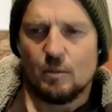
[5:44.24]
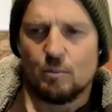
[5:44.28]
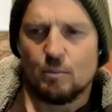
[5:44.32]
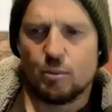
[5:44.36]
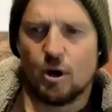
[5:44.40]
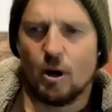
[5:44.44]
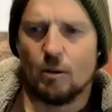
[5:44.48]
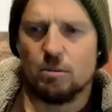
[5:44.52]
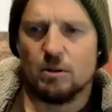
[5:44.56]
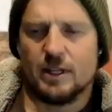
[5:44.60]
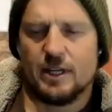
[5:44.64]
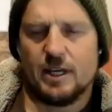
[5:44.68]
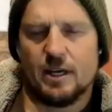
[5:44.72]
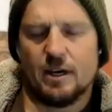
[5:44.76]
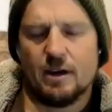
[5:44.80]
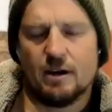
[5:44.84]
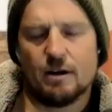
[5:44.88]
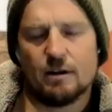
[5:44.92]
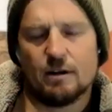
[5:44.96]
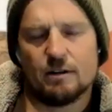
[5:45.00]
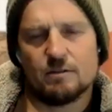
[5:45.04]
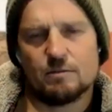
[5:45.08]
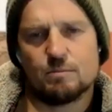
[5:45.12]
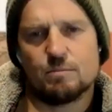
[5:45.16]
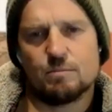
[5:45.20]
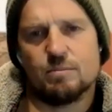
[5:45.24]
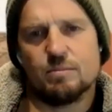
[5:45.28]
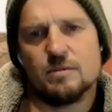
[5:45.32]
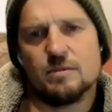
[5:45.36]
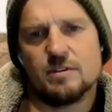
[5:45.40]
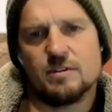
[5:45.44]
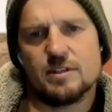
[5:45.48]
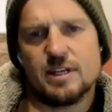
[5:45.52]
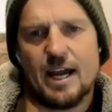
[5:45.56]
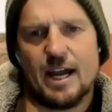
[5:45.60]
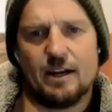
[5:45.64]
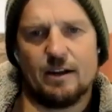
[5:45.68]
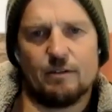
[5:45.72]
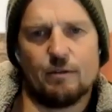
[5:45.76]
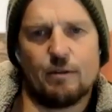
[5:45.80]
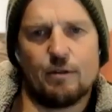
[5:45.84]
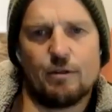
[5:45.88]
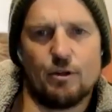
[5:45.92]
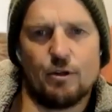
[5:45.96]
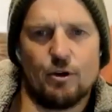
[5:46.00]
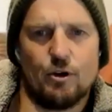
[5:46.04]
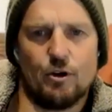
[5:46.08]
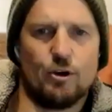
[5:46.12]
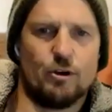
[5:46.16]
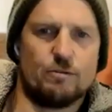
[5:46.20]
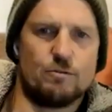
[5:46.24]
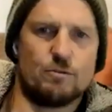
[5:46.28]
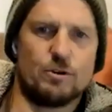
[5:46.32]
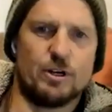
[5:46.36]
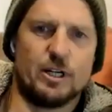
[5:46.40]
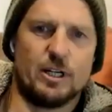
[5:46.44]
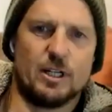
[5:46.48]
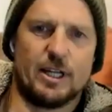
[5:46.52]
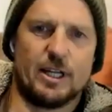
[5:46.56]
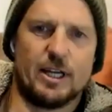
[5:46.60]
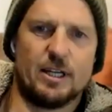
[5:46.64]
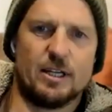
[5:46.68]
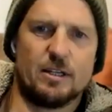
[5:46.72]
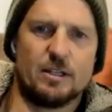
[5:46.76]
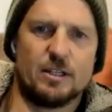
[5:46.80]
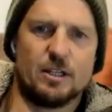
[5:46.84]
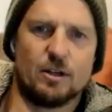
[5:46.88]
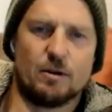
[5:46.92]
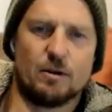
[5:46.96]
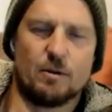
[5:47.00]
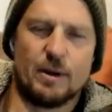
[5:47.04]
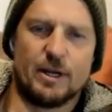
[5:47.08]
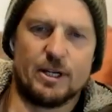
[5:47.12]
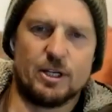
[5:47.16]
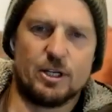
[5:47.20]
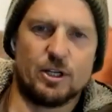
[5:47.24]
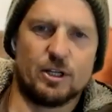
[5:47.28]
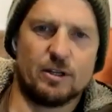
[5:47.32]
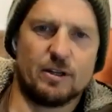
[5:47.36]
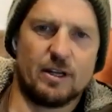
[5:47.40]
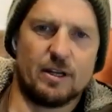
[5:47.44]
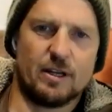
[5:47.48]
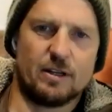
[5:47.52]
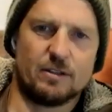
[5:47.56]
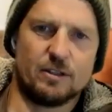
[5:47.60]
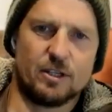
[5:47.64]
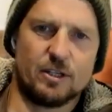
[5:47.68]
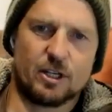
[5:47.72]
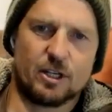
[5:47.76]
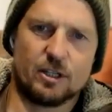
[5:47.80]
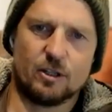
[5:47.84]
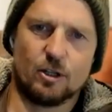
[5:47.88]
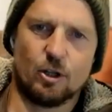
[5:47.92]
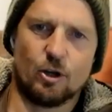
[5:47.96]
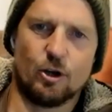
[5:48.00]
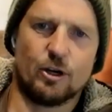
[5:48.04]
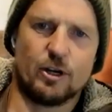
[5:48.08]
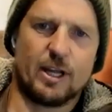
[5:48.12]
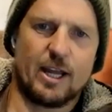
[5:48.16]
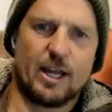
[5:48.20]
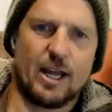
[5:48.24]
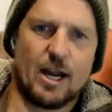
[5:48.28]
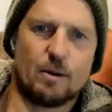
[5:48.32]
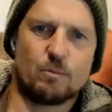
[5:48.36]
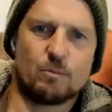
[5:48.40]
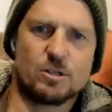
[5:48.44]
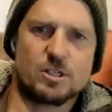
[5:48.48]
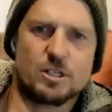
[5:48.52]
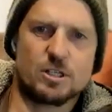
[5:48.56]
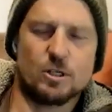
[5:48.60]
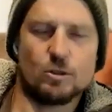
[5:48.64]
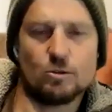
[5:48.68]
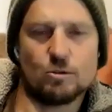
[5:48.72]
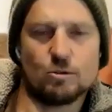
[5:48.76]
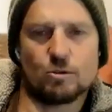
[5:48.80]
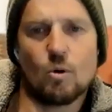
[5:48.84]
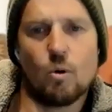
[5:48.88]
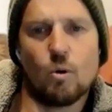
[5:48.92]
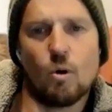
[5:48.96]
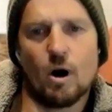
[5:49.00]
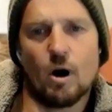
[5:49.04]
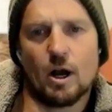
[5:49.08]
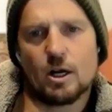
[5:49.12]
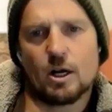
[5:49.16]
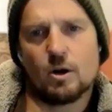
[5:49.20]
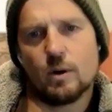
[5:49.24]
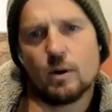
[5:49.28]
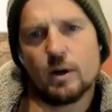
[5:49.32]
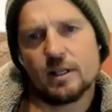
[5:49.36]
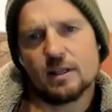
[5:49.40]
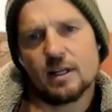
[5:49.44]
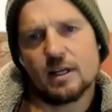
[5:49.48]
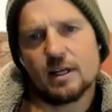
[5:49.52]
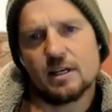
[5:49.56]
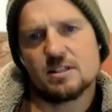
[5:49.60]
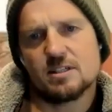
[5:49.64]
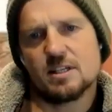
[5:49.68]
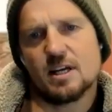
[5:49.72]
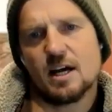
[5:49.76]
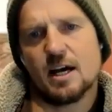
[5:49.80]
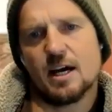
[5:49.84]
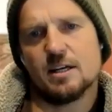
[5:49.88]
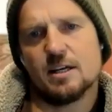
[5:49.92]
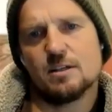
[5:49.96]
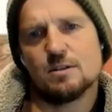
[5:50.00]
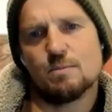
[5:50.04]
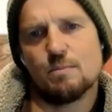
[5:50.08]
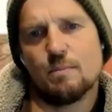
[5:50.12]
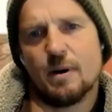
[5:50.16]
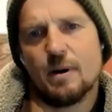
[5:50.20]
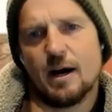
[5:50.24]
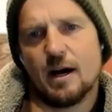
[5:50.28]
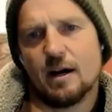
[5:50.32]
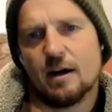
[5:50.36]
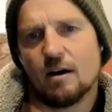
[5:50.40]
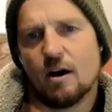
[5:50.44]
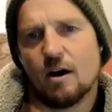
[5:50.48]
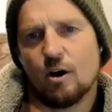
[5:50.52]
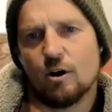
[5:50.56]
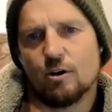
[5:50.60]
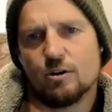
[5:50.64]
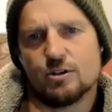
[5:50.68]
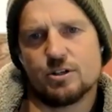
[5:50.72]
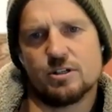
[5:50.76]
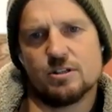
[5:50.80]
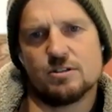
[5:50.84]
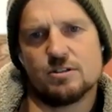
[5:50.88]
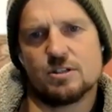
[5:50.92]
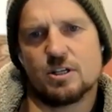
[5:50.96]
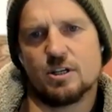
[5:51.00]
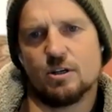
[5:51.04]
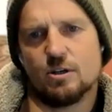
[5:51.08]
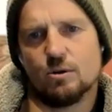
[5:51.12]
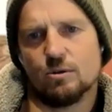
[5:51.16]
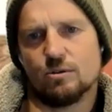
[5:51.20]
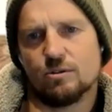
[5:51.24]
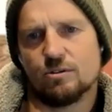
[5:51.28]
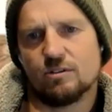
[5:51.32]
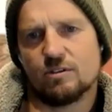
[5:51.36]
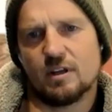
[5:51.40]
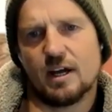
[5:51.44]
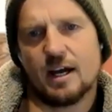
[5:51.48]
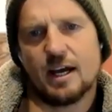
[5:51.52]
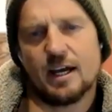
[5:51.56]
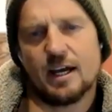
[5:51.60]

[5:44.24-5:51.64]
probably down third, really. You can learn camera skills quite quick these days, but ocean skills